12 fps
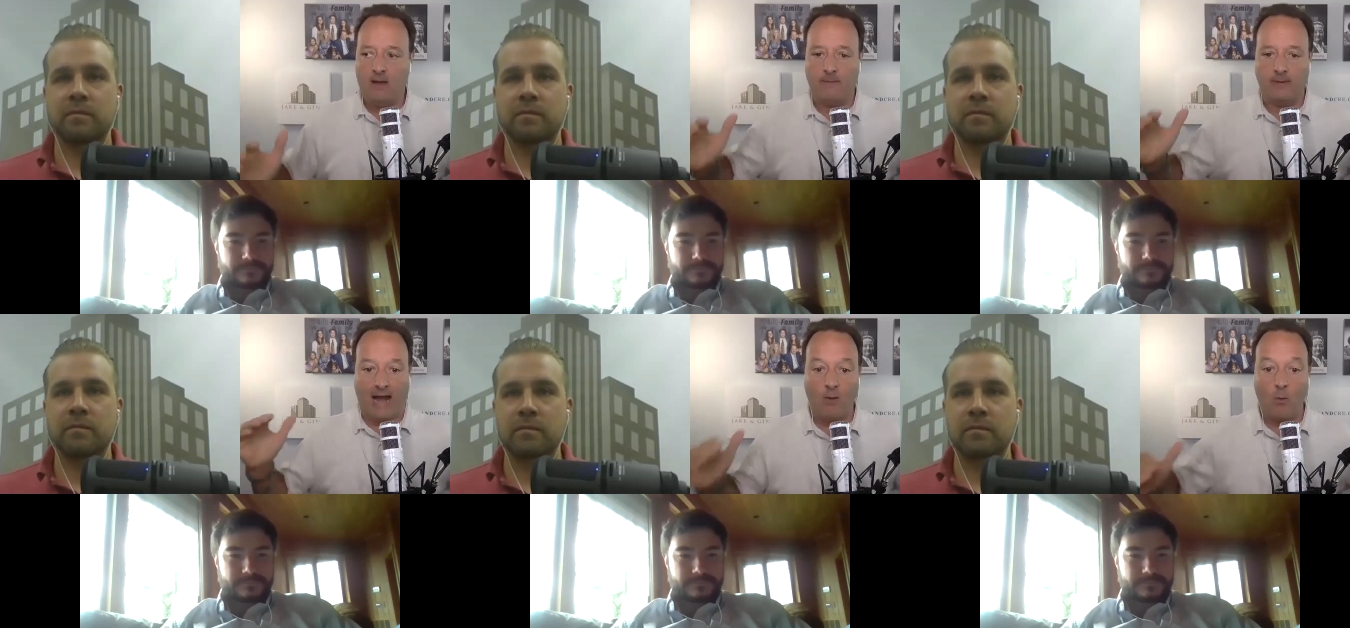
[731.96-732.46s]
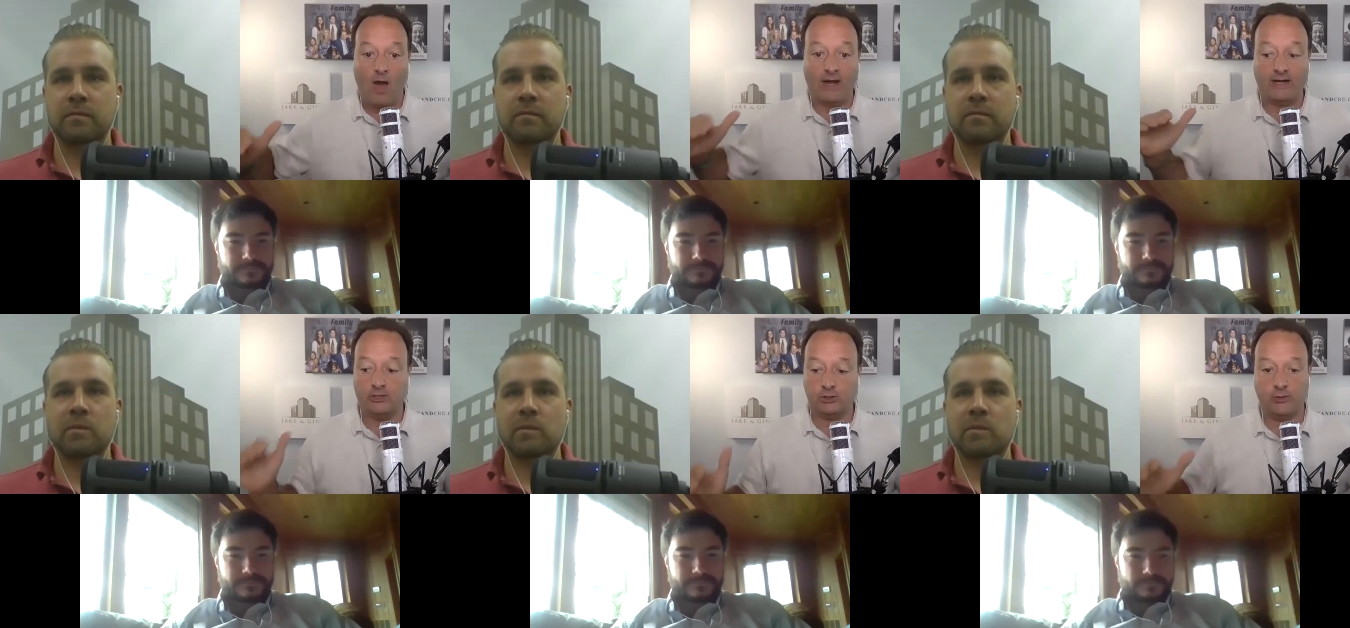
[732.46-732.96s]
Speaker 1: but I wanted a
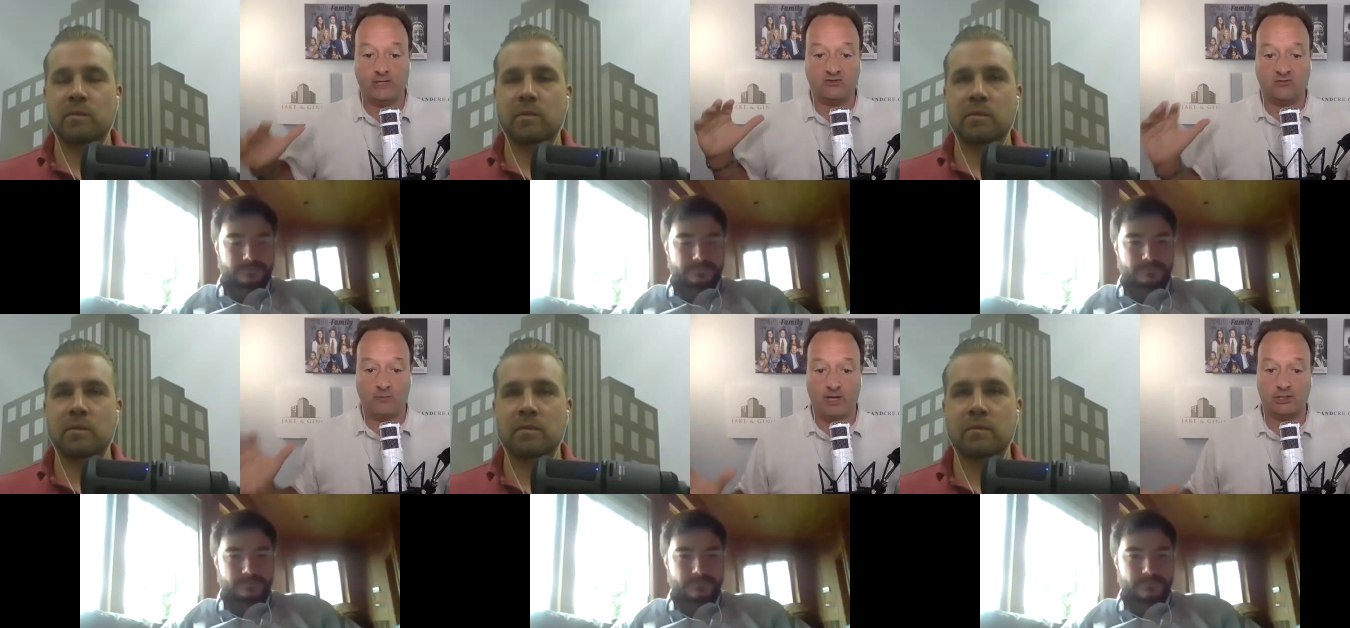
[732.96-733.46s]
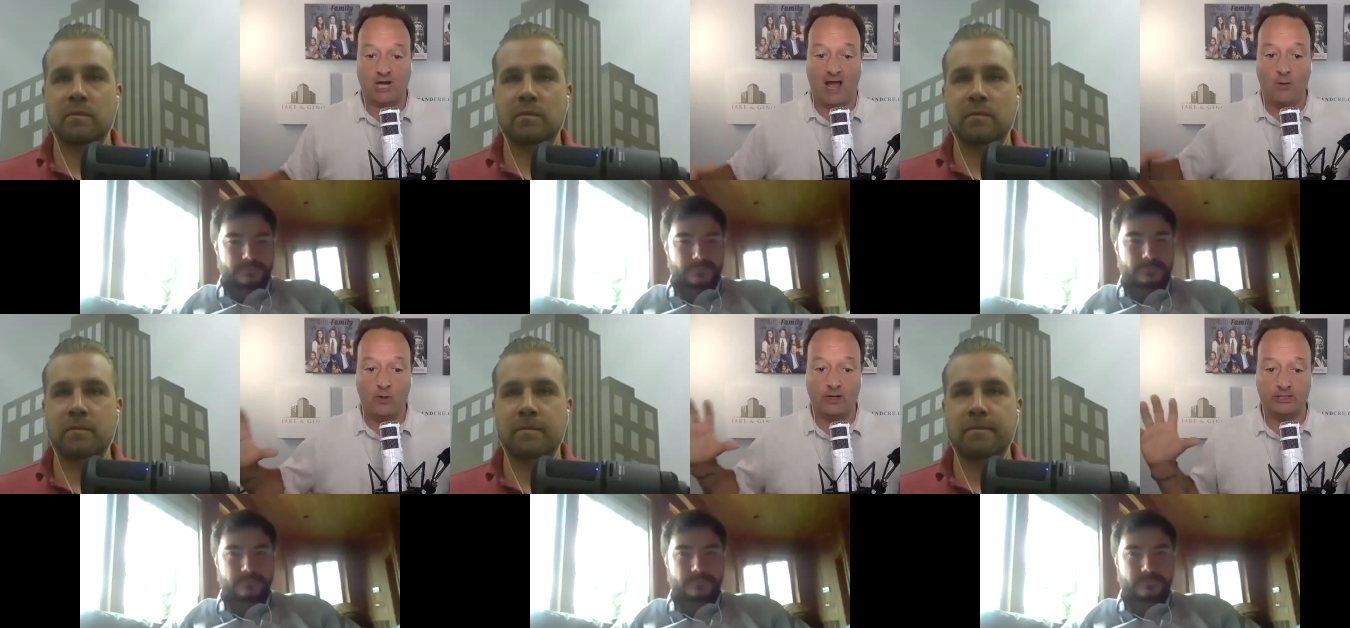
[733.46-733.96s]
transformation. I
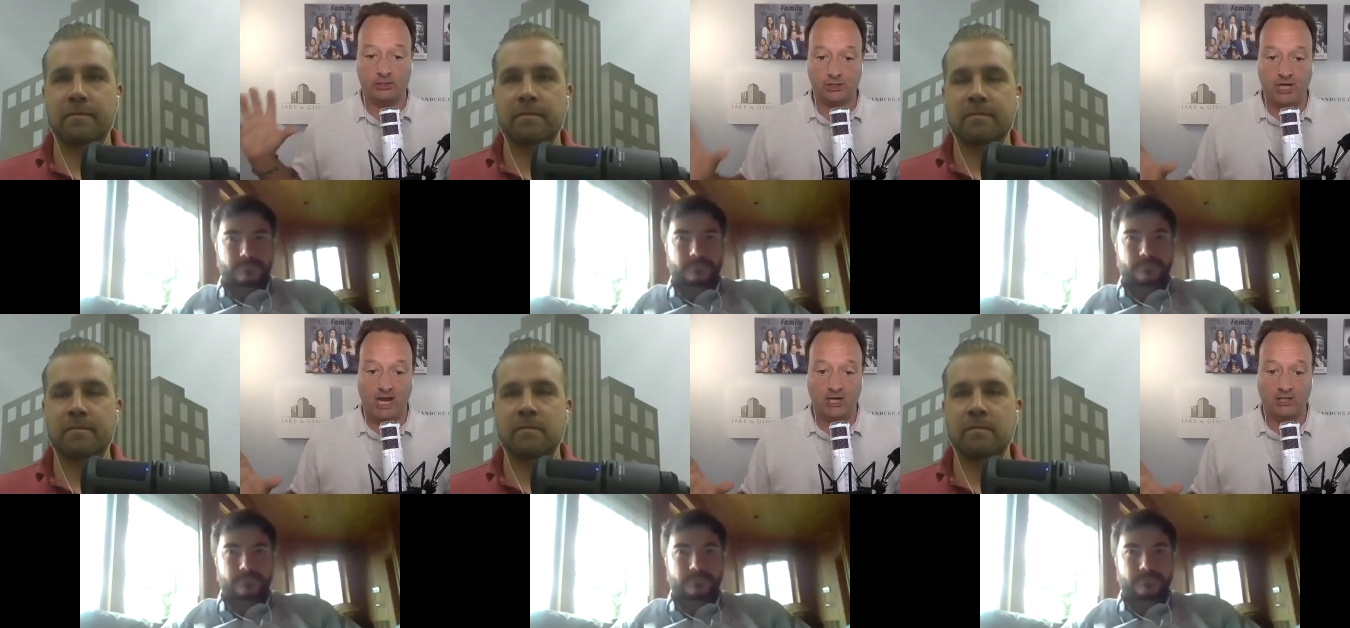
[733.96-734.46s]
wanted a change.